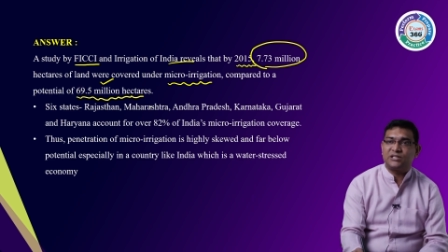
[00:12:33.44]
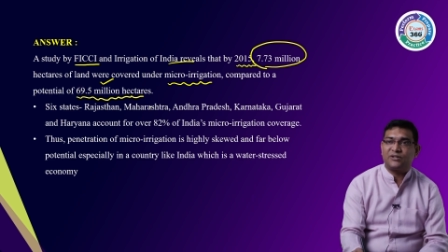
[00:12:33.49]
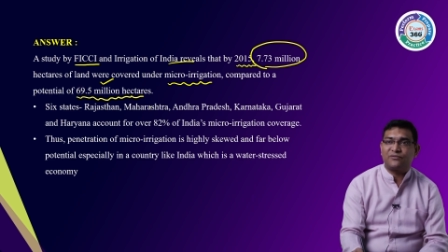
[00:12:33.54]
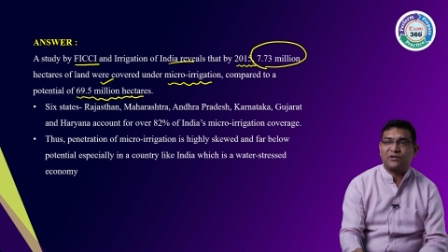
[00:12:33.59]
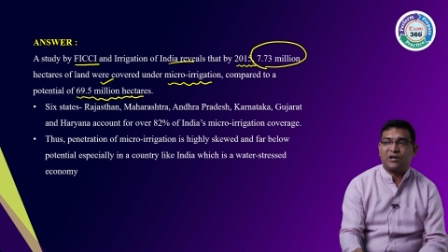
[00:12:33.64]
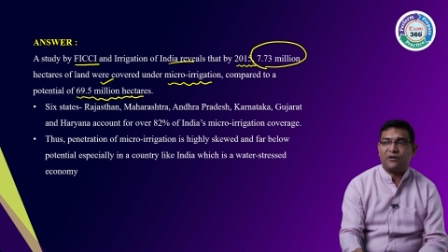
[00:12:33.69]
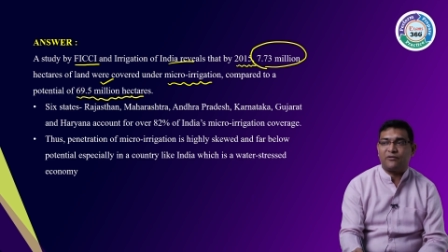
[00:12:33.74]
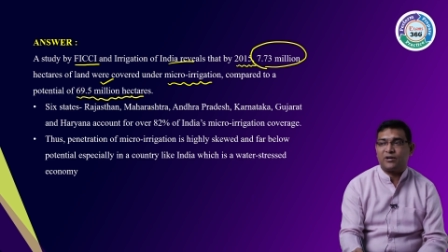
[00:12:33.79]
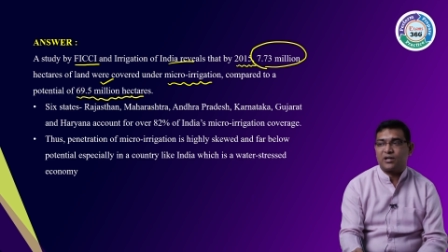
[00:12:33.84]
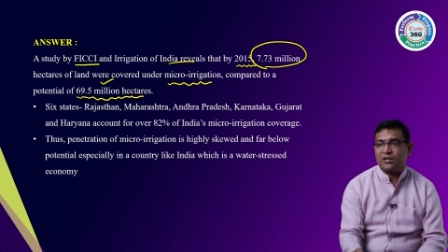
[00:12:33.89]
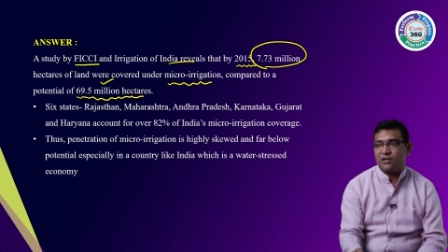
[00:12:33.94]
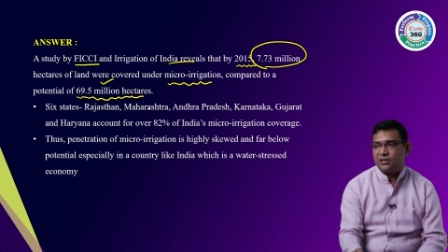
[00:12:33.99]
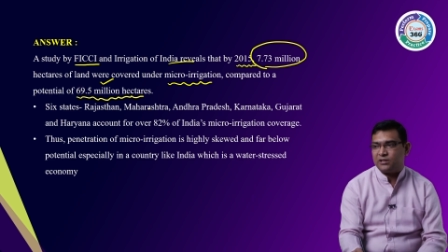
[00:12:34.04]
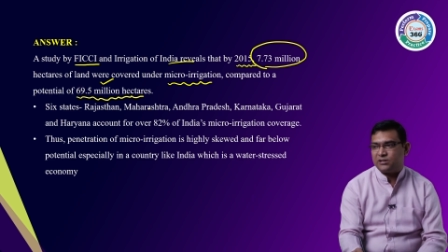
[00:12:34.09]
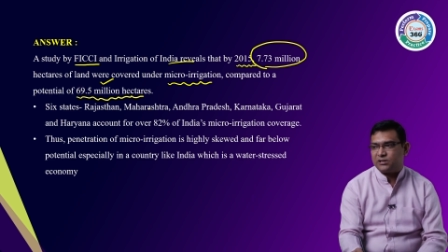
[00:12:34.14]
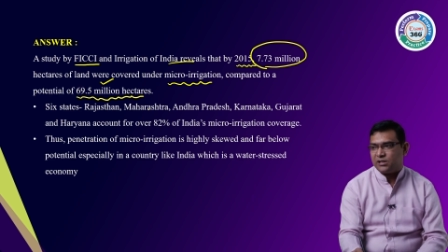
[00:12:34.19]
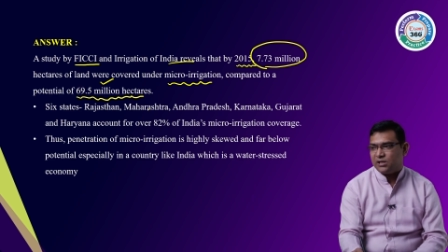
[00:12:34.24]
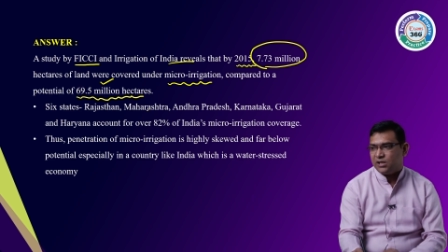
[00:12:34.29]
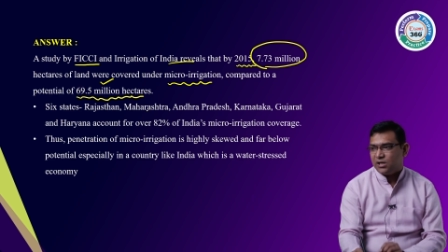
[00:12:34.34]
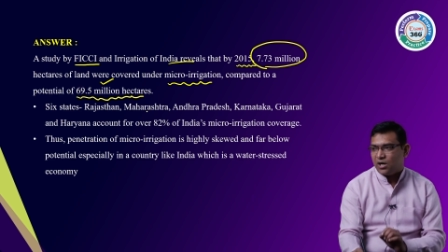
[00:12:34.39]
of
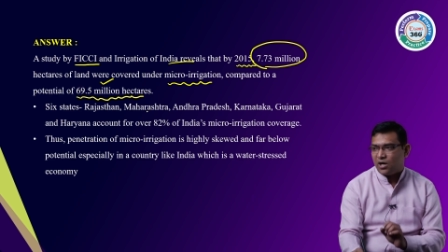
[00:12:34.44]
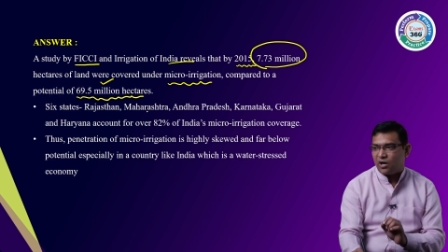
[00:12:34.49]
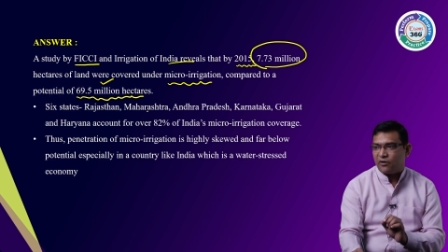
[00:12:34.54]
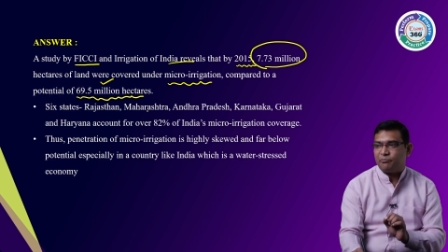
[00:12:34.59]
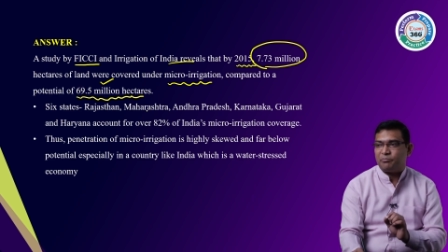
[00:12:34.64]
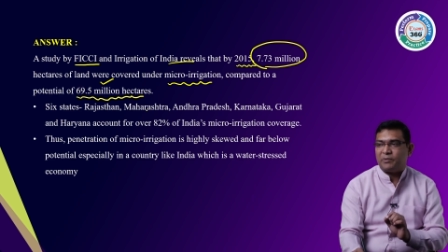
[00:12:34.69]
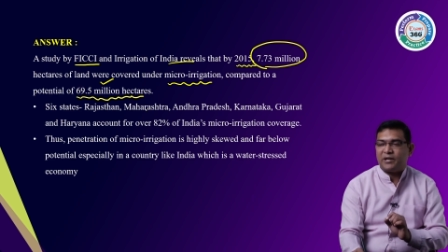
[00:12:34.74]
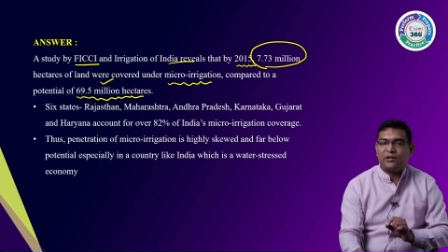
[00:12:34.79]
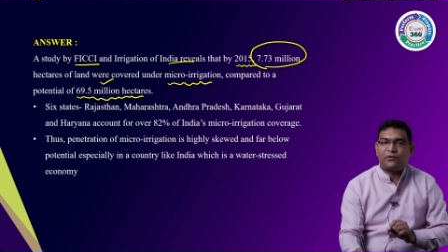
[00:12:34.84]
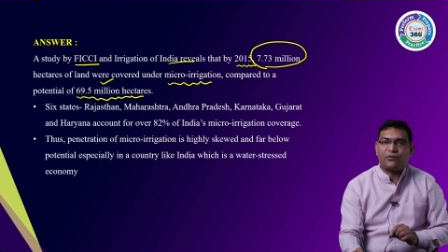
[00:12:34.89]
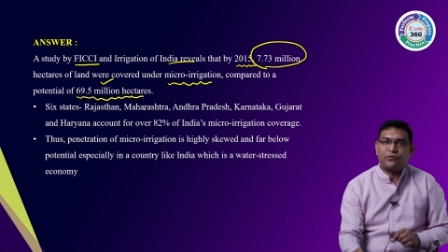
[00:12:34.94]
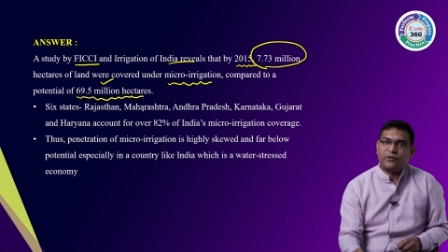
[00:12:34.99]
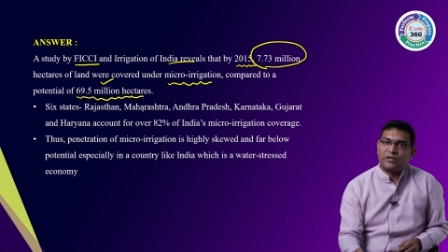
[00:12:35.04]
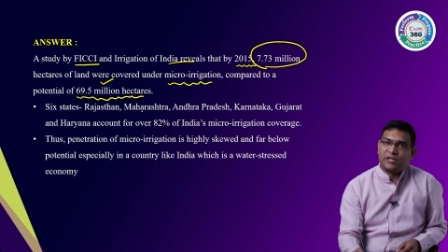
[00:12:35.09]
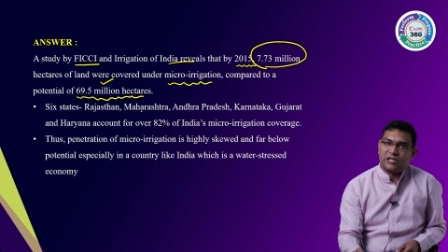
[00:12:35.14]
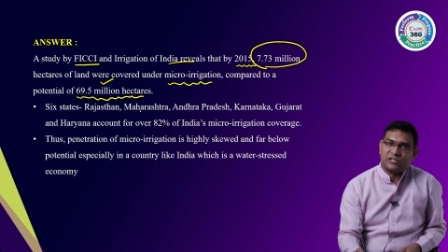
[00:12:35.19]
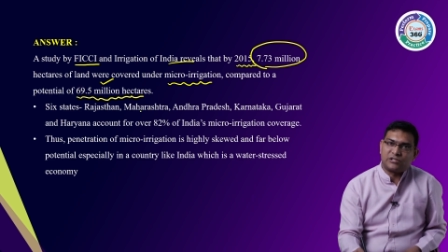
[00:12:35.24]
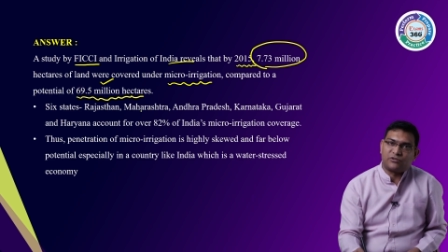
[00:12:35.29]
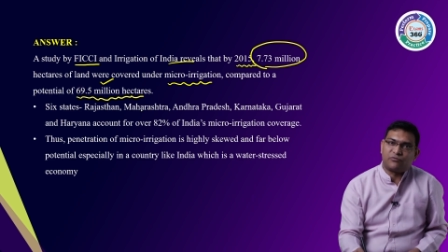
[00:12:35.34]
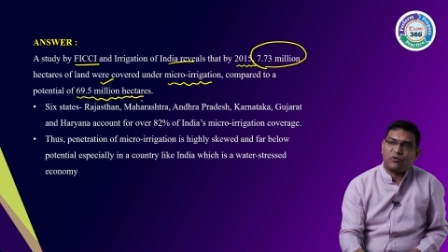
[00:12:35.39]
coverage of micro
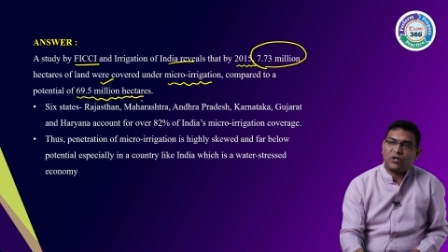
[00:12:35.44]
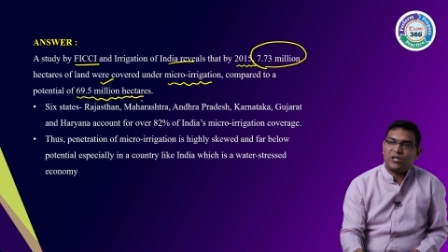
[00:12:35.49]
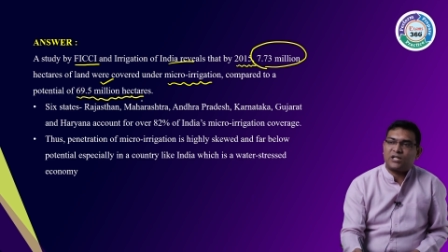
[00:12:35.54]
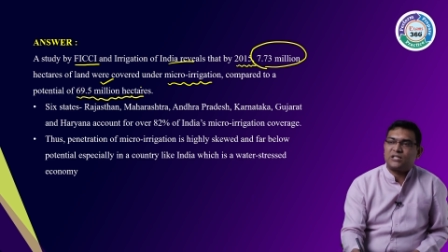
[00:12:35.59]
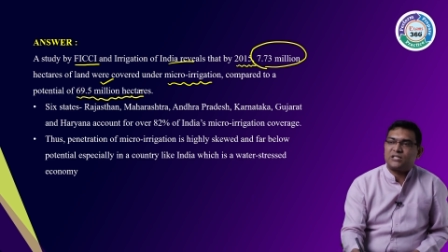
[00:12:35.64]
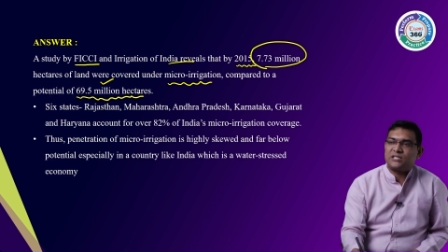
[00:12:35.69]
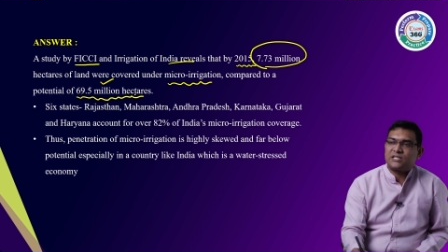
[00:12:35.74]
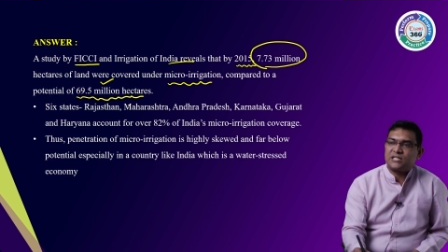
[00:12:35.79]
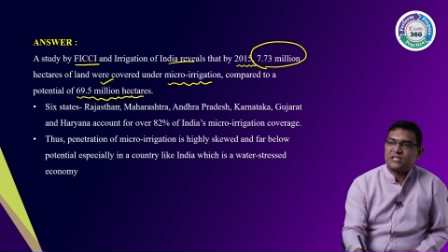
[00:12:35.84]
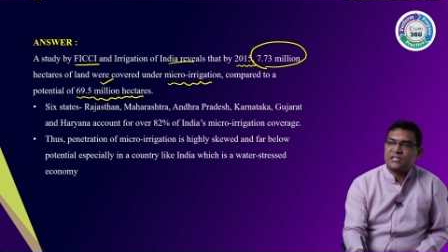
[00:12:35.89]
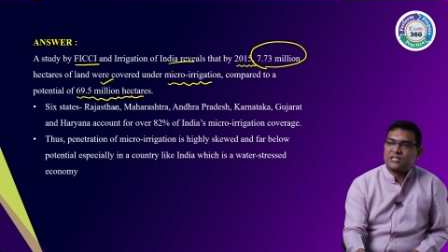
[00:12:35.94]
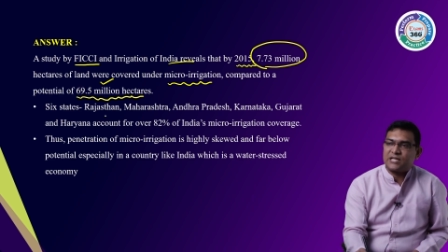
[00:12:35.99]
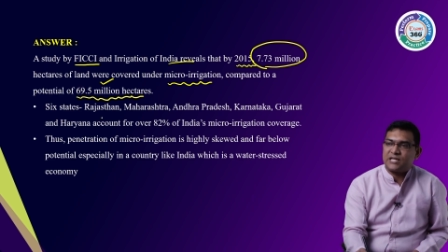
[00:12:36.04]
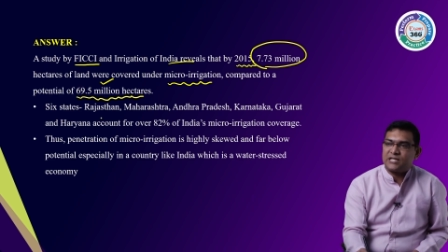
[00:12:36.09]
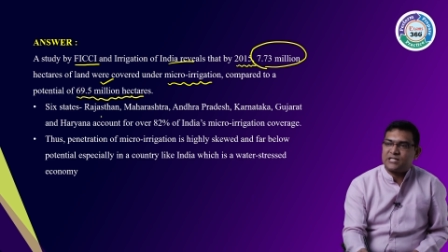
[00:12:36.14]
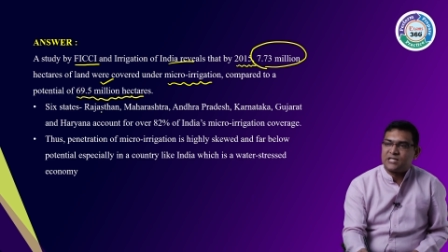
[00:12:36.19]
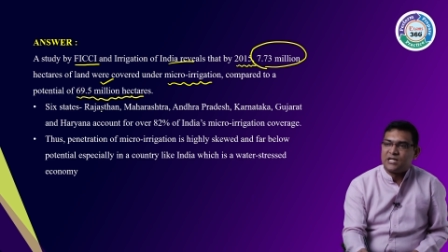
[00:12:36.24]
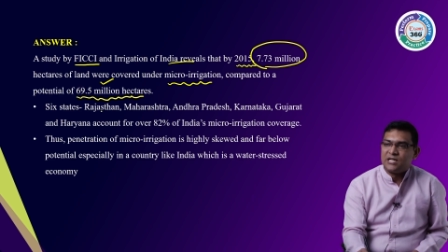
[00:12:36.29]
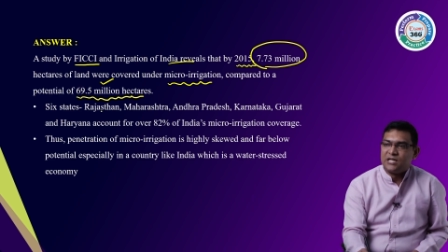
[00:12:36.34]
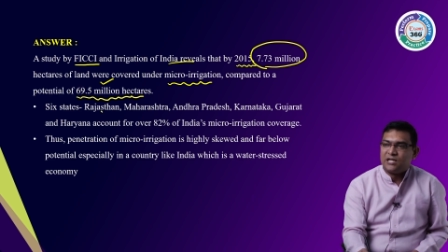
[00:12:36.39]
irrigation. What are the 6
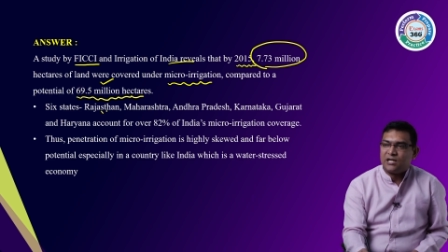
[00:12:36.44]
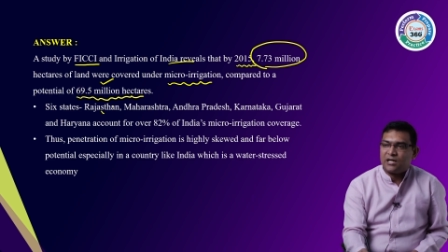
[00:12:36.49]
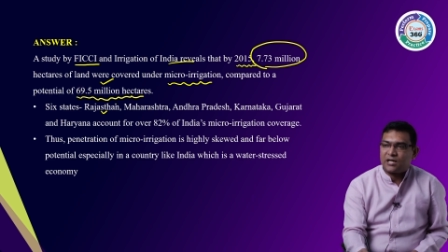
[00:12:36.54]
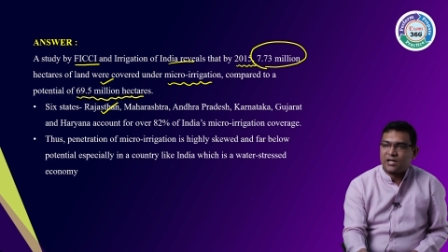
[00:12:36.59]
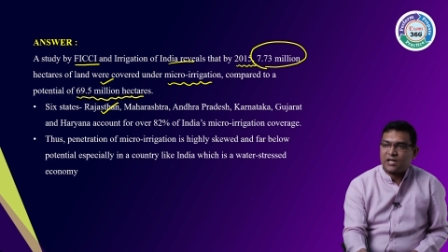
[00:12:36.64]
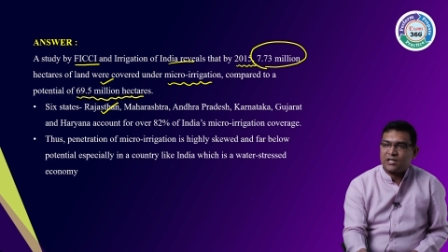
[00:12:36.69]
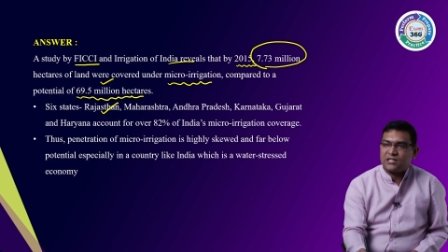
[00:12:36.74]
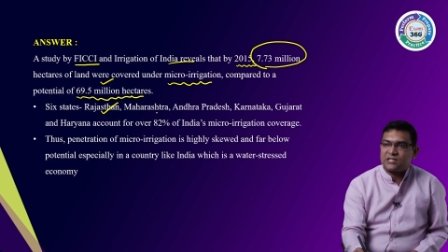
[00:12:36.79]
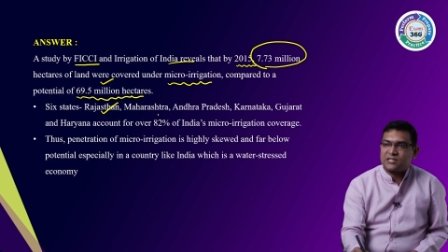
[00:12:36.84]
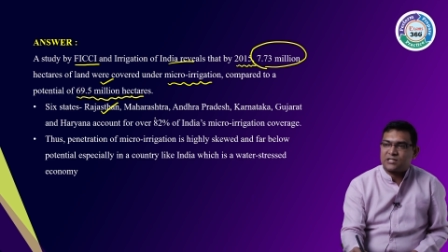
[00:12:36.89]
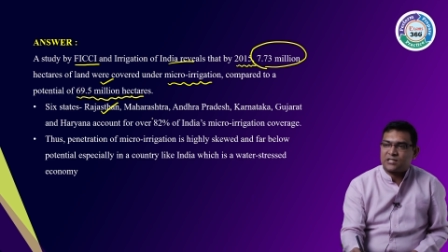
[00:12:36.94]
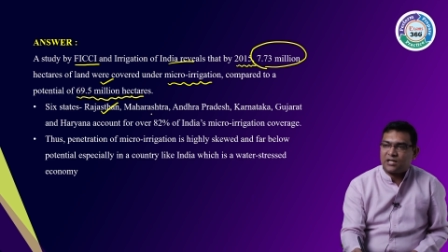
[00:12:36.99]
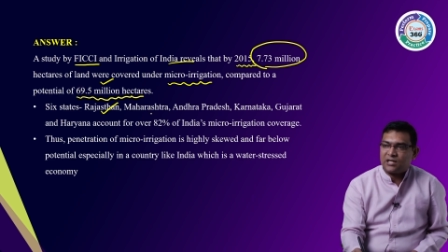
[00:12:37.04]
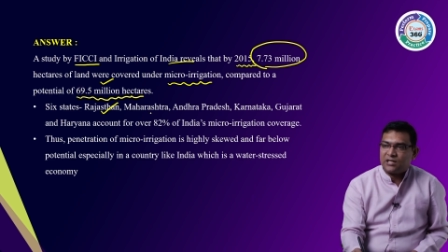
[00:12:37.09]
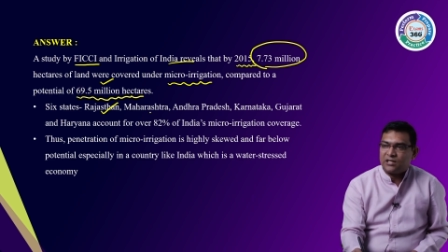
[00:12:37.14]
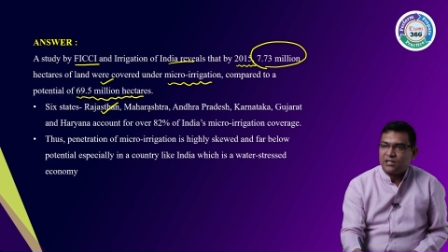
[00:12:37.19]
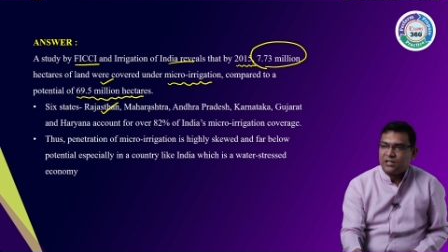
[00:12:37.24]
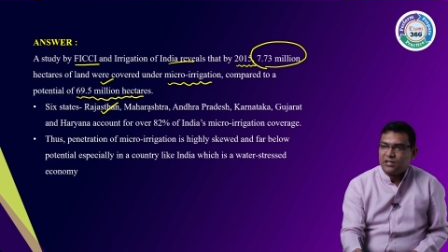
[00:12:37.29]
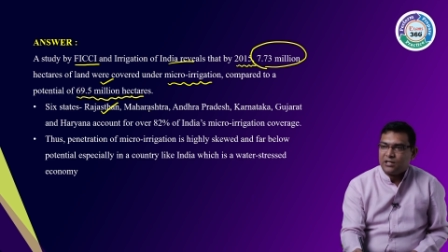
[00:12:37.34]
states? Rajasthan,